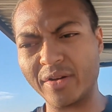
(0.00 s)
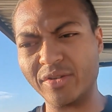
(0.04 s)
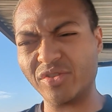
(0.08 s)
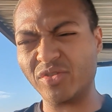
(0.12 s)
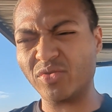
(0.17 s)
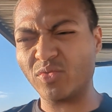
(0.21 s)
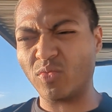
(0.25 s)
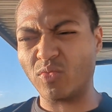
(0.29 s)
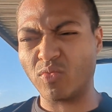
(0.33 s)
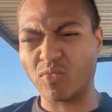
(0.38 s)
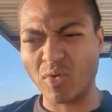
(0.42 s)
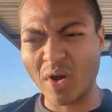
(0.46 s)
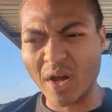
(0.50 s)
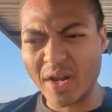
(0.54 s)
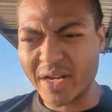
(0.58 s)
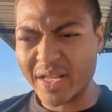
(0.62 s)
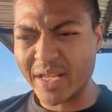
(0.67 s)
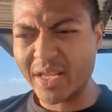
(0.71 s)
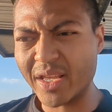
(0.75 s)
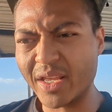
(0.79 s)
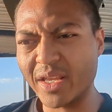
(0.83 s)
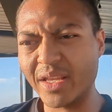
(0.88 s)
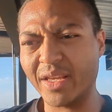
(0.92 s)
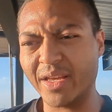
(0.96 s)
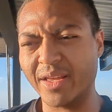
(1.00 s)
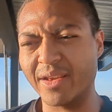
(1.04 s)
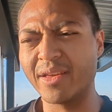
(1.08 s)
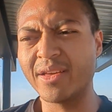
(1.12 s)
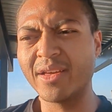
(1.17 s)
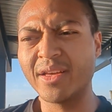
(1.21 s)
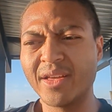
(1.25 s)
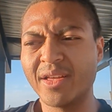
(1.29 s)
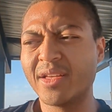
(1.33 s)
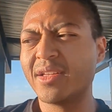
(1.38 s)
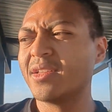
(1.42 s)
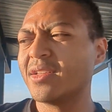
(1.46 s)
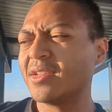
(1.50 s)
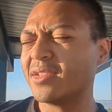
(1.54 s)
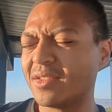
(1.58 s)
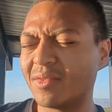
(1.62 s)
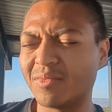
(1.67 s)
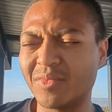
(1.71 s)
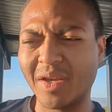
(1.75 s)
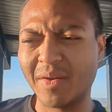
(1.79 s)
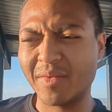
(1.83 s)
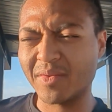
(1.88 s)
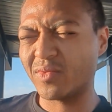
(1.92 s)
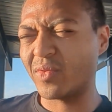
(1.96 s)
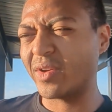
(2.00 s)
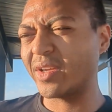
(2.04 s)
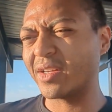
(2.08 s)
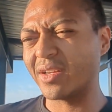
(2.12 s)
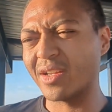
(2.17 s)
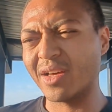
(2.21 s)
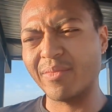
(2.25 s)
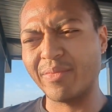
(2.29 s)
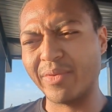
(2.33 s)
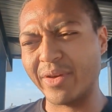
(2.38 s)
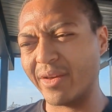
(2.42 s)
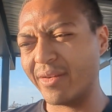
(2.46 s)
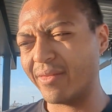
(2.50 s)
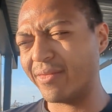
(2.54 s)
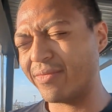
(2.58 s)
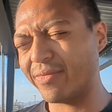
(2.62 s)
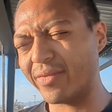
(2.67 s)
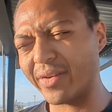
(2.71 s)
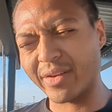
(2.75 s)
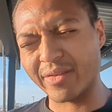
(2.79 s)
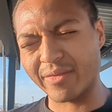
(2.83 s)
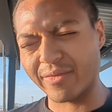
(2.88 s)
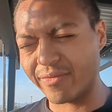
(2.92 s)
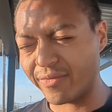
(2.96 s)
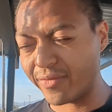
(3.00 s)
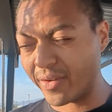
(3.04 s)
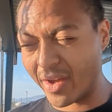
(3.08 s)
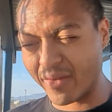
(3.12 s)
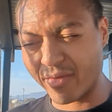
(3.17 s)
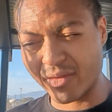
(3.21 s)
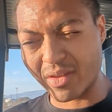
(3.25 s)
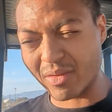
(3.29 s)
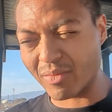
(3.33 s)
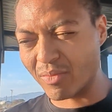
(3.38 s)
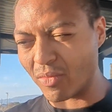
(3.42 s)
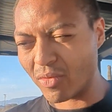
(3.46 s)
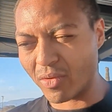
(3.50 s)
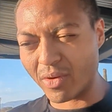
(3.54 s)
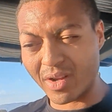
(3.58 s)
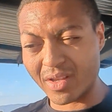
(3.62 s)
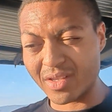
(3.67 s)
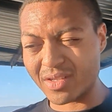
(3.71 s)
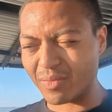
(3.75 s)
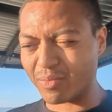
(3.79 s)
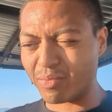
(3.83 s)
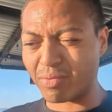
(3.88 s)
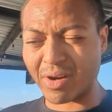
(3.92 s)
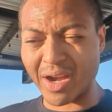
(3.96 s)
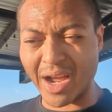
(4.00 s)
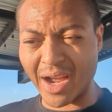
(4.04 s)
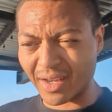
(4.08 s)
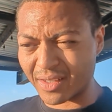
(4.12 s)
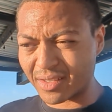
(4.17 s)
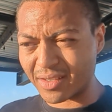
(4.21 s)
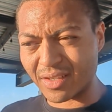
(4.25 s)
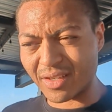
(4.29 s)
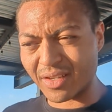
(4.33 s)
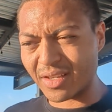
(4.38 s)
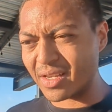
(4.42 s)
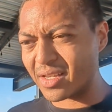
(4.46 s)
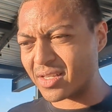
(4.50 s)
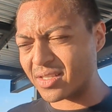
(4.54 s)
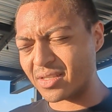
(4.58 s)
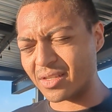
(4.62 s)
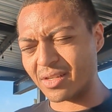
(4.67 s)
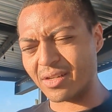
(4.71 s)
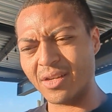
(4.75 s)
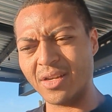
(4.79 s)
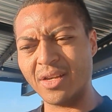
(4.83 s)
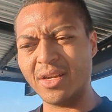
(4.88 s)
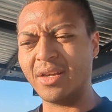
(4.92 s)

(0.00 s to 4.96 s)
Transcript: Just running and sometimes waking up at freaking five in the morning to practice and